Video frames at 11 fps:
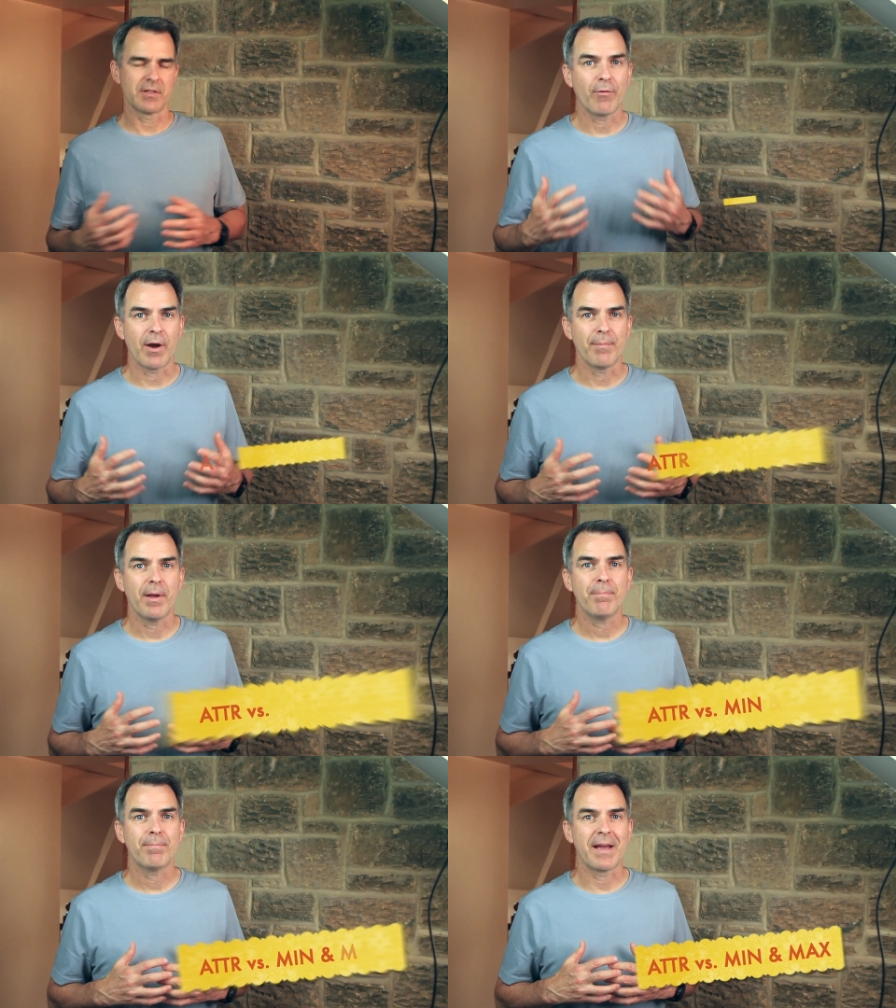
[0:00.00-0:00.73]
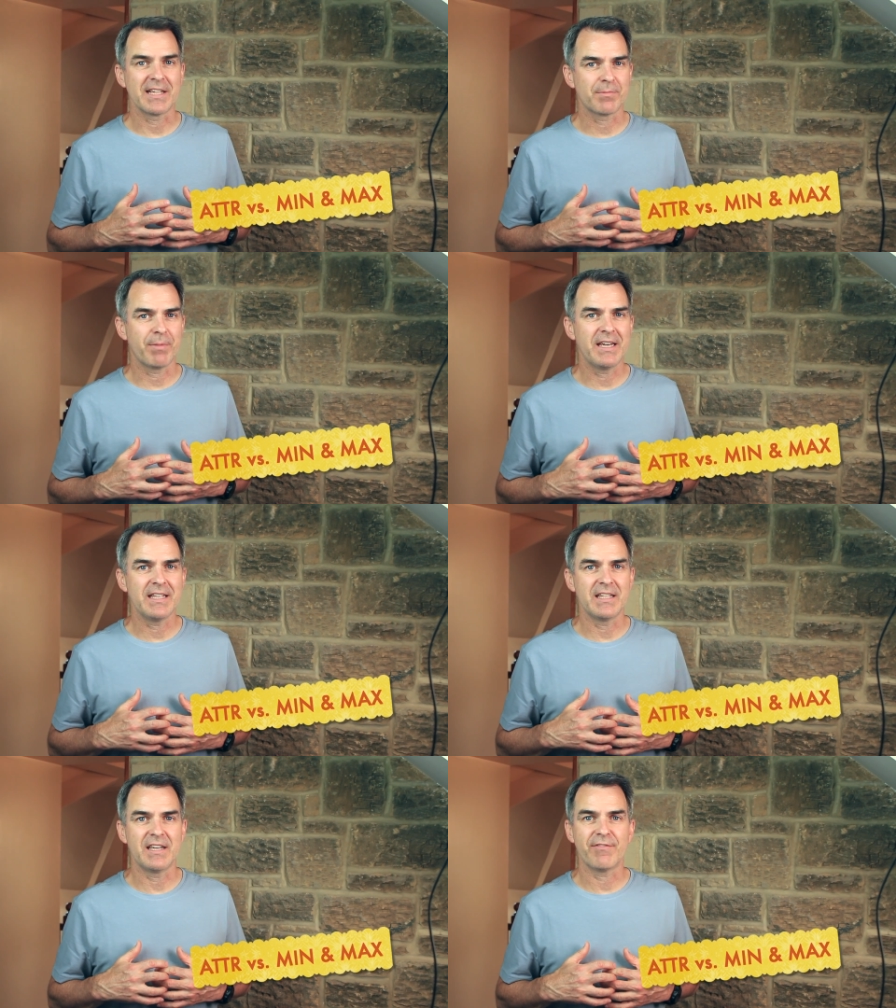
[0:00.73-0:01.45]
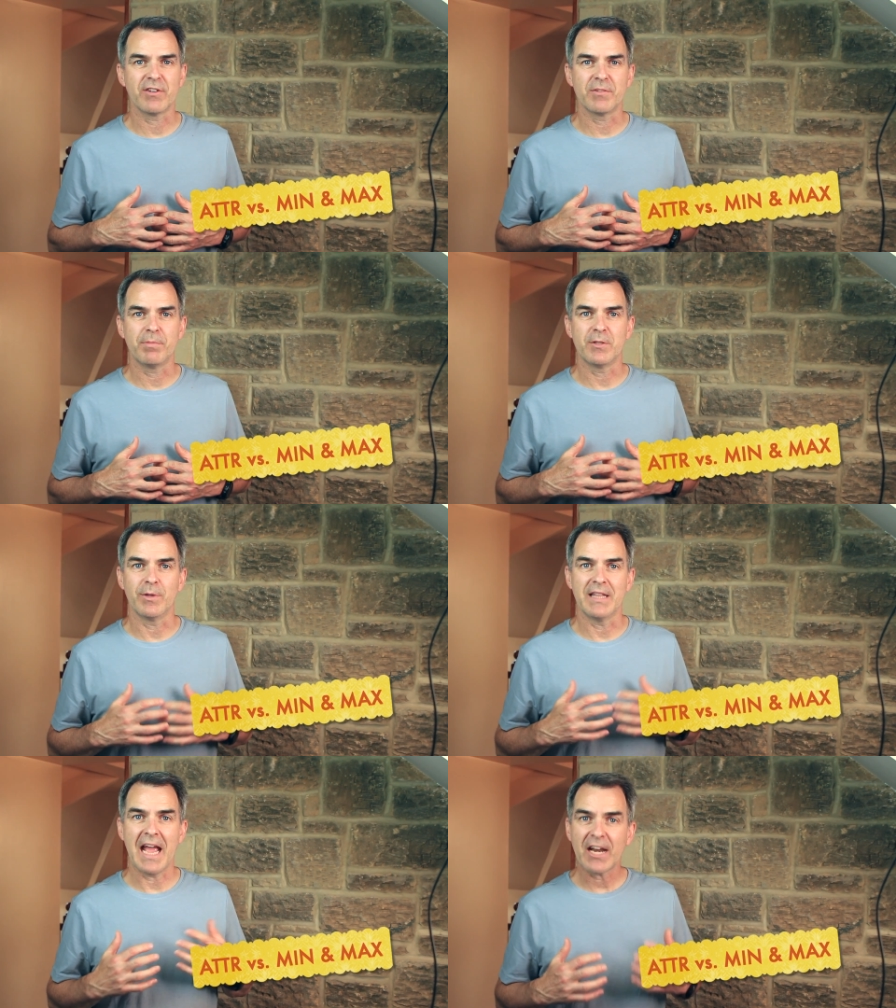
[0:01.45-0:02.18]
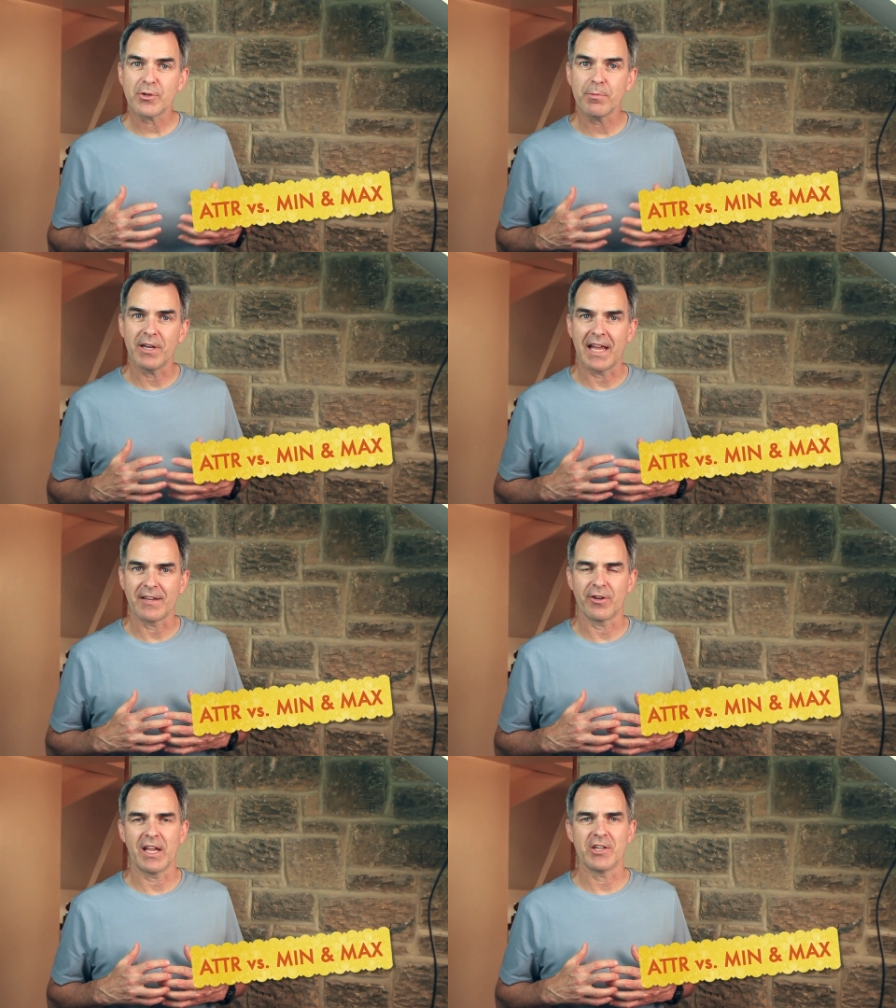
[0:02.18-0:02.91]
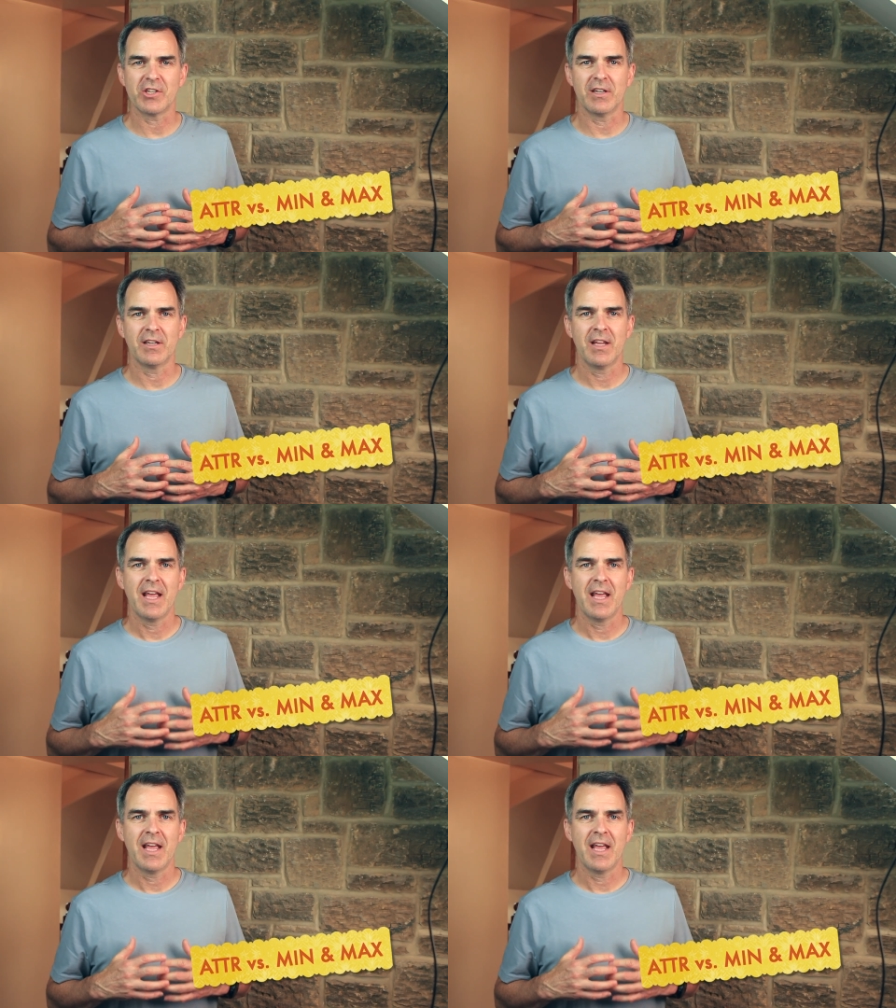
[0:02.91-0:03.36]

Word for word: I'll wrap up by explaining the difference between the attribute aggregation